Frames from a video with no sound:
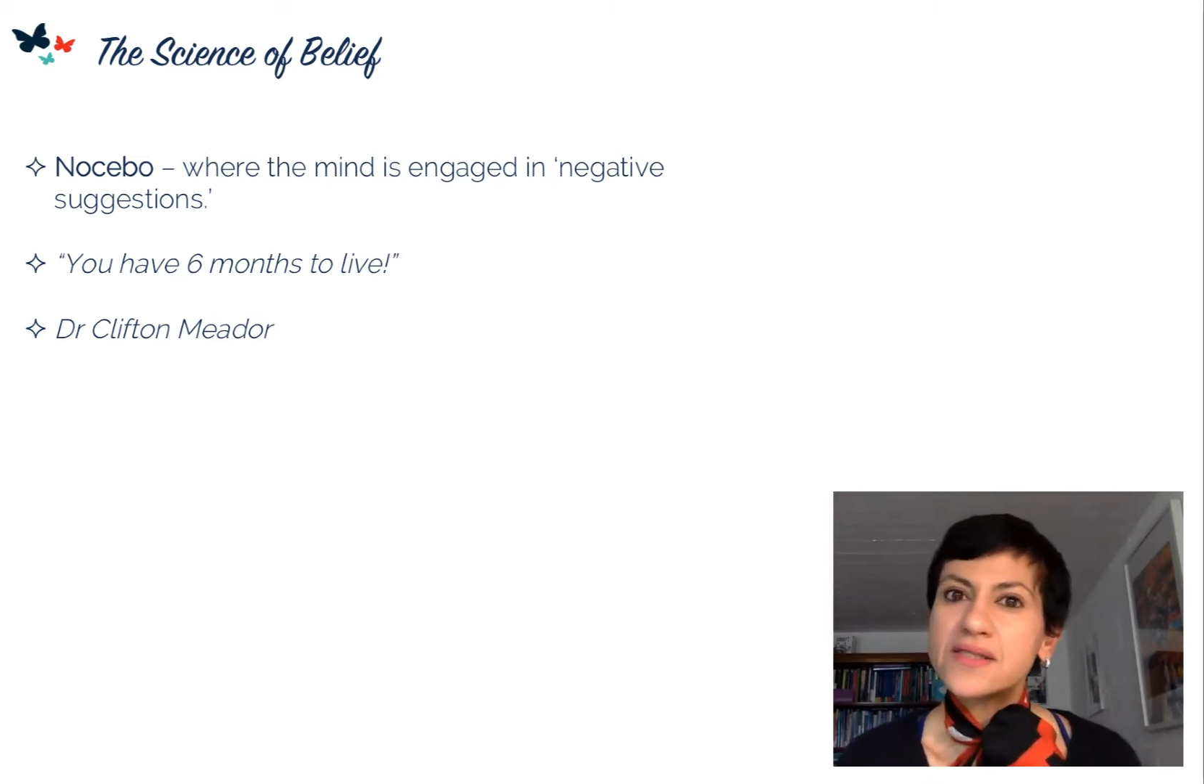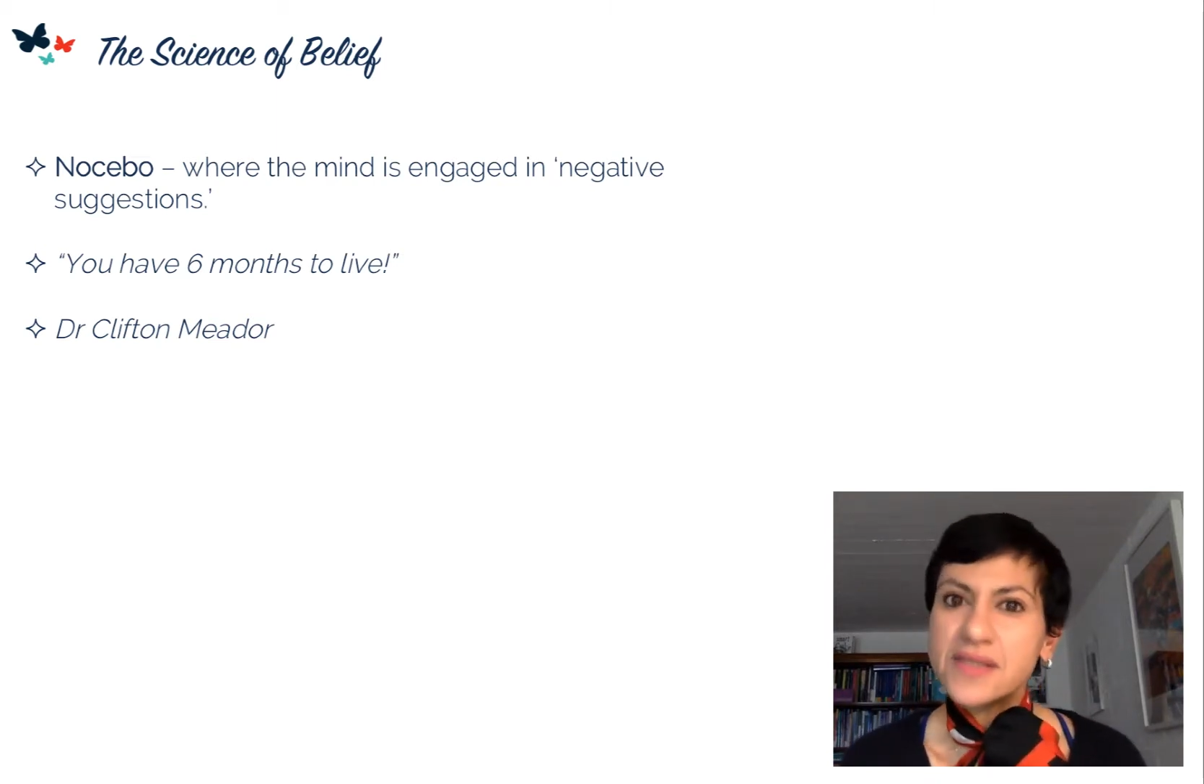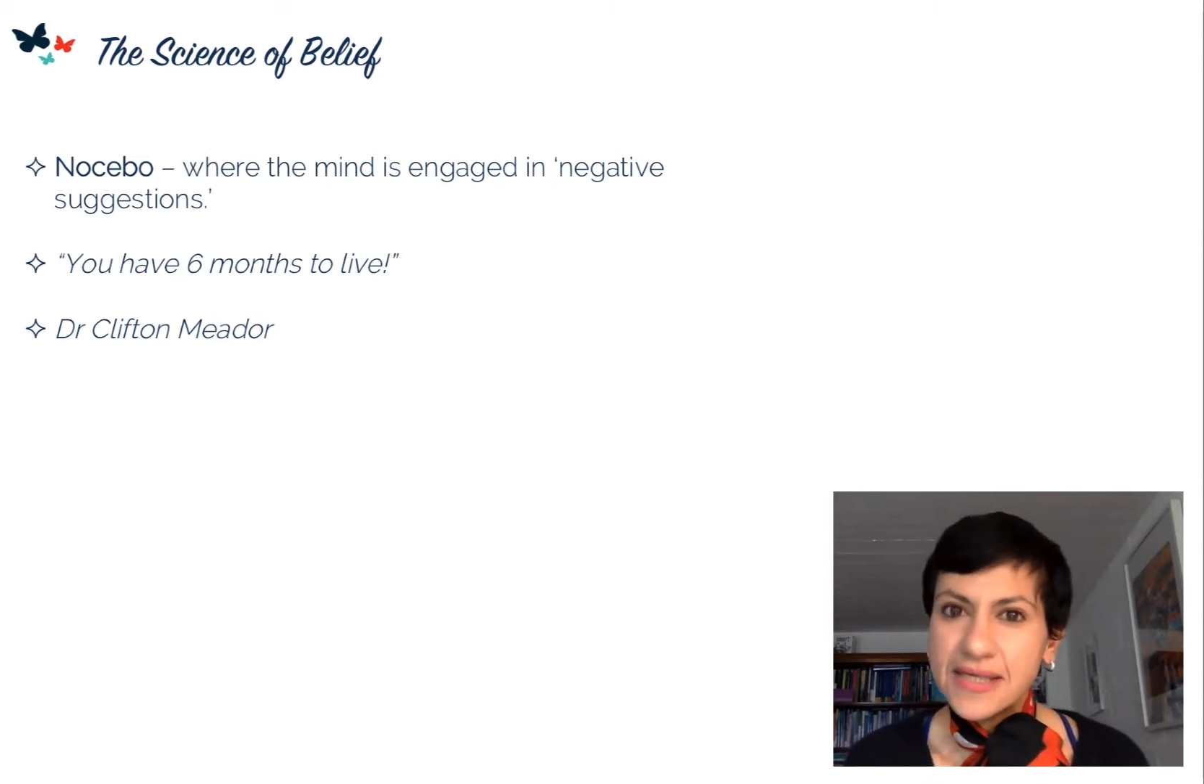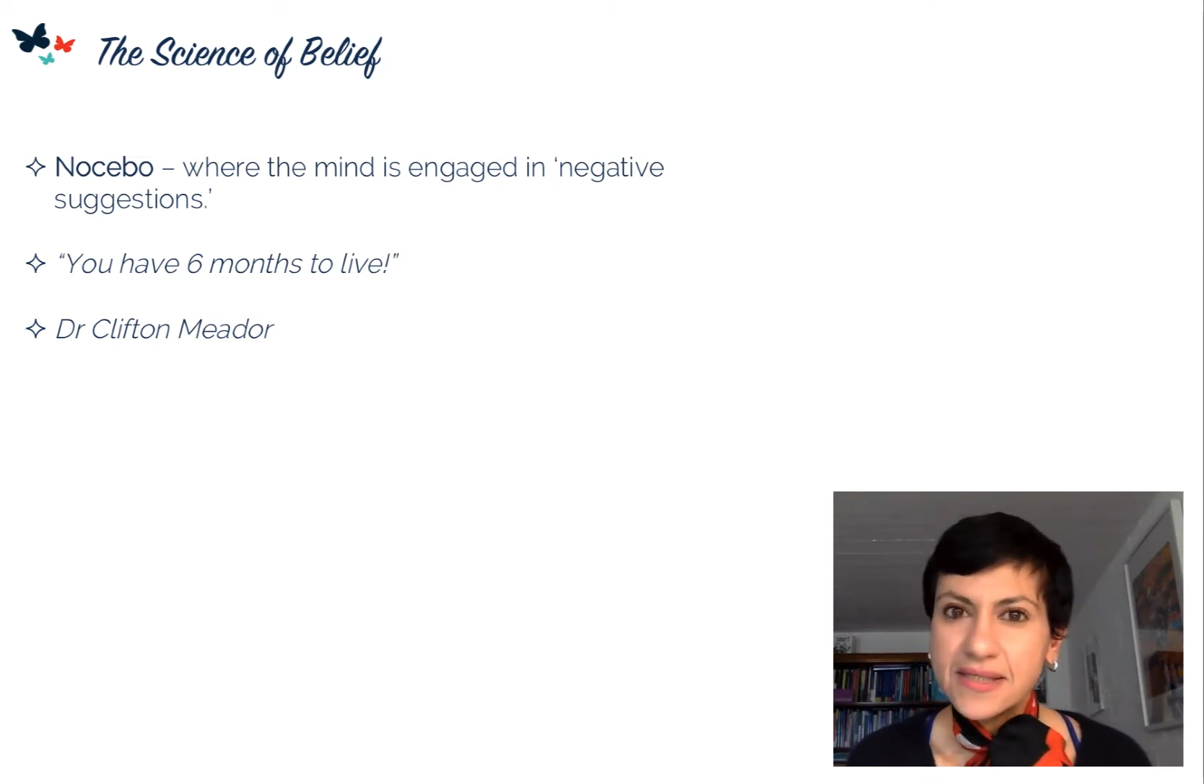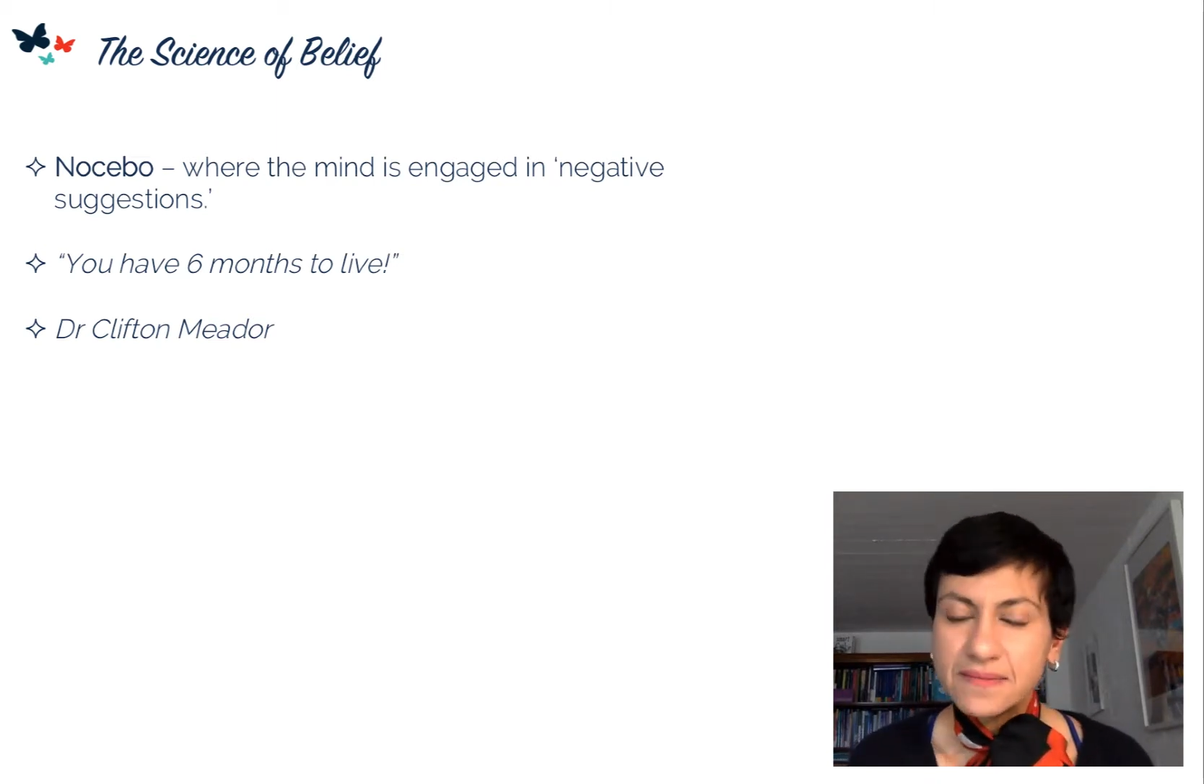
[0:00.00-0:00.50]

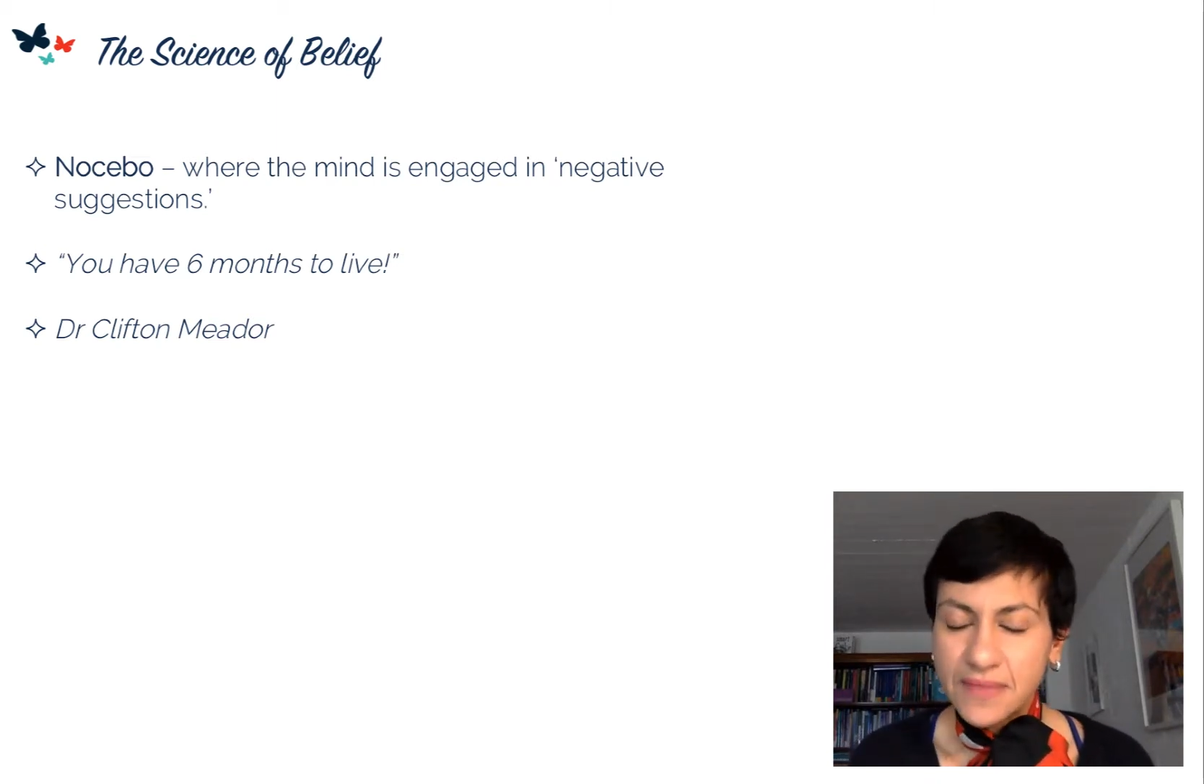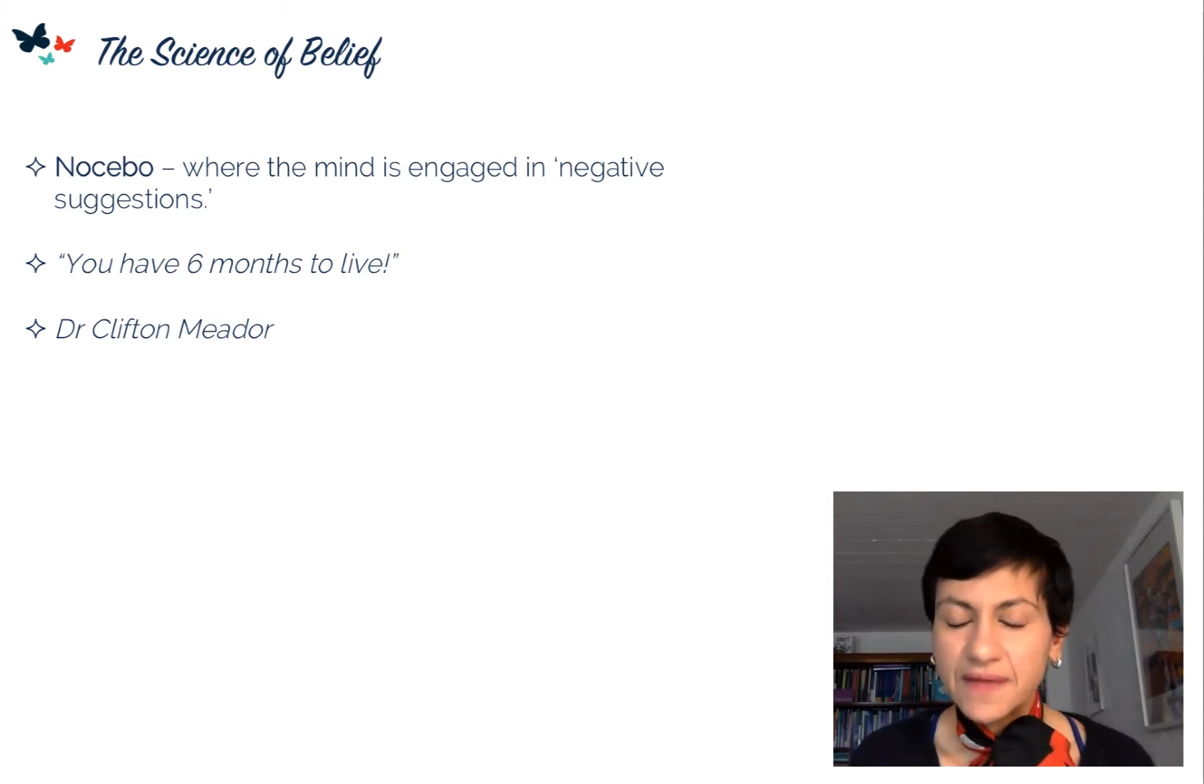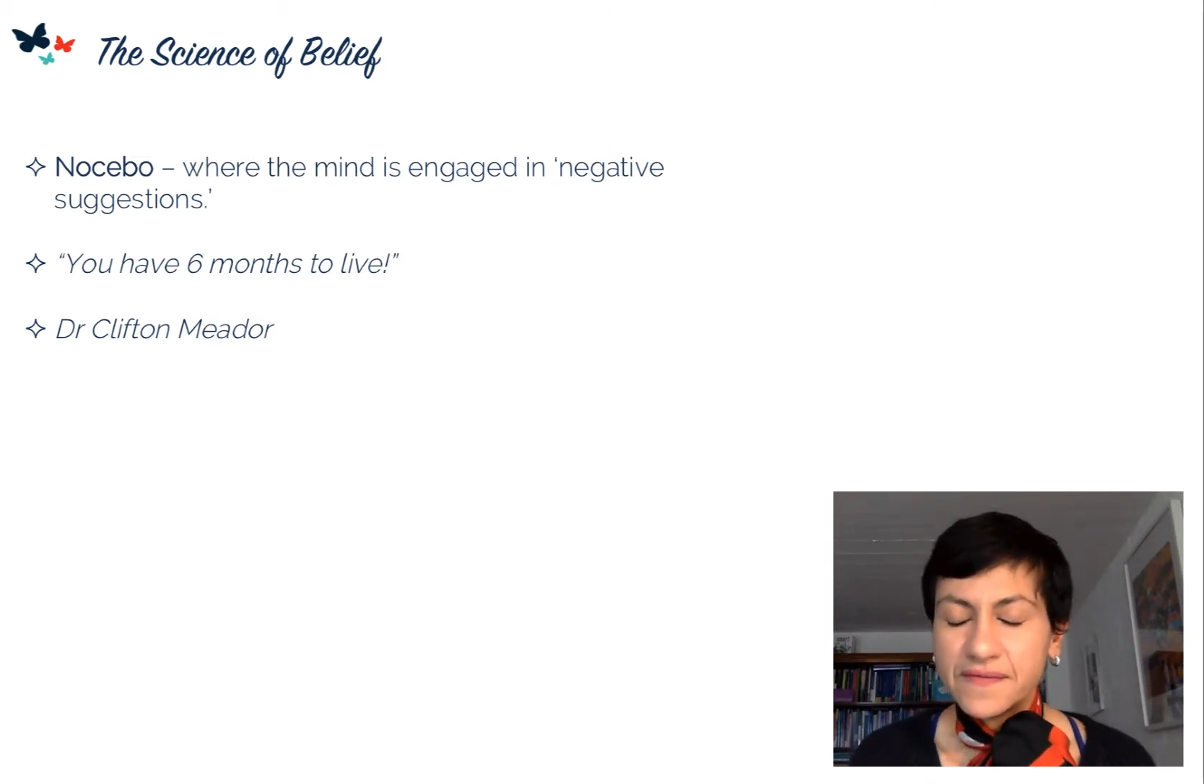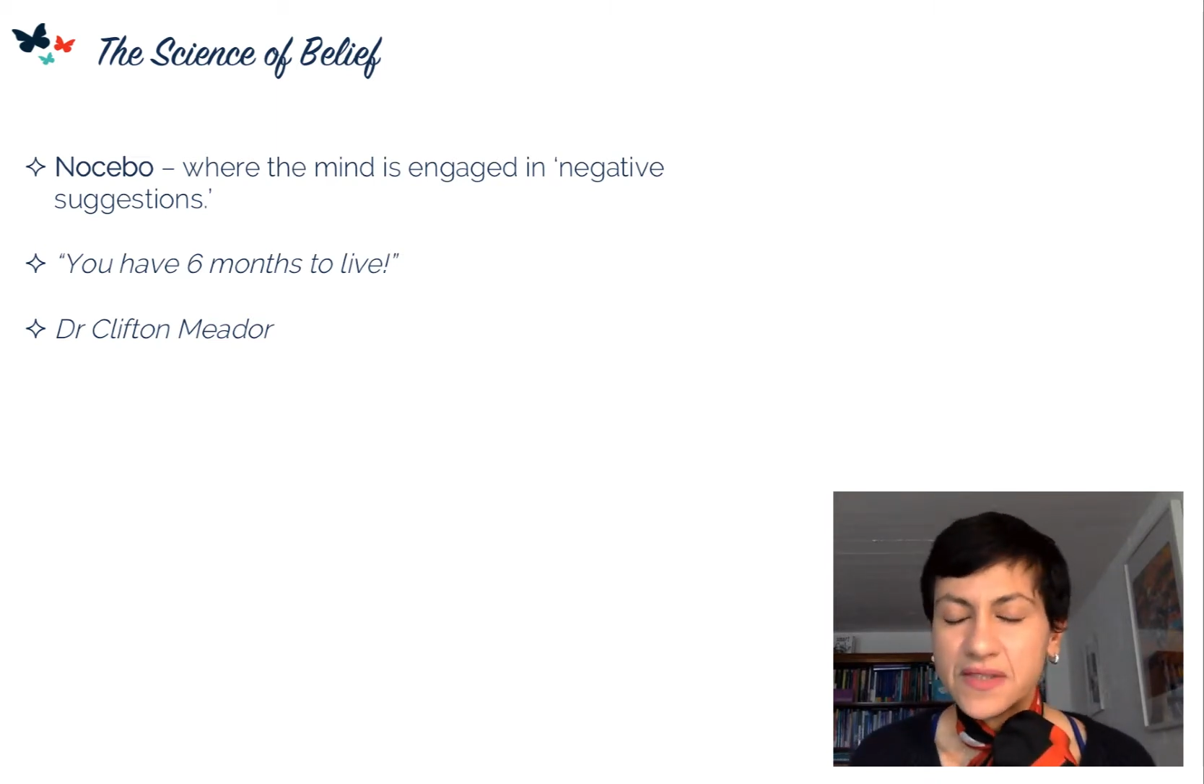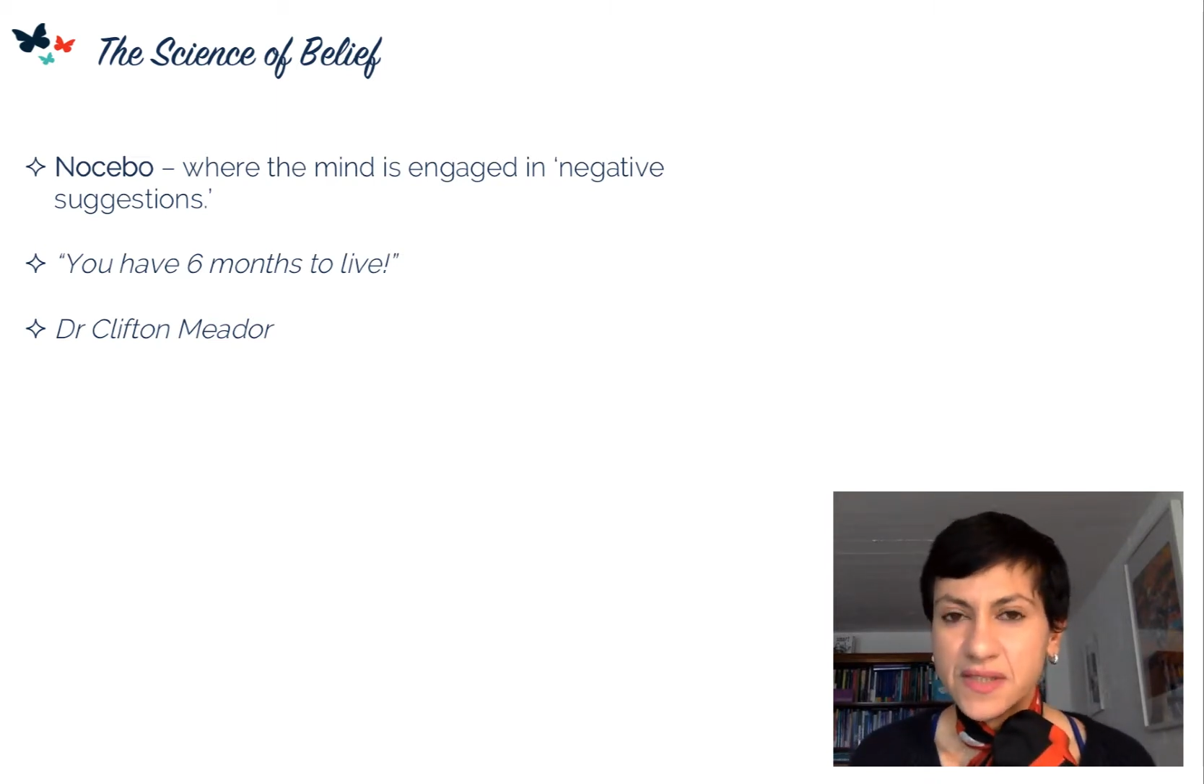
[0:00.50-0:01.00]
6 months